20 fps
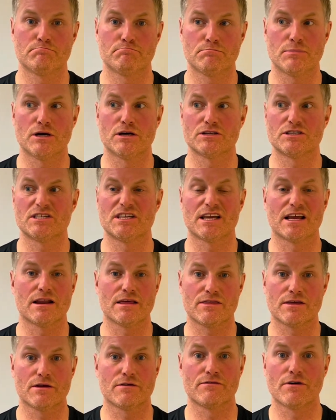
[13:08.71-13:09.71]
purchasing
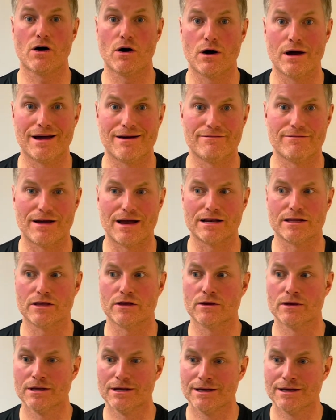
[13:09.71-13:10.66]
anything of higher value.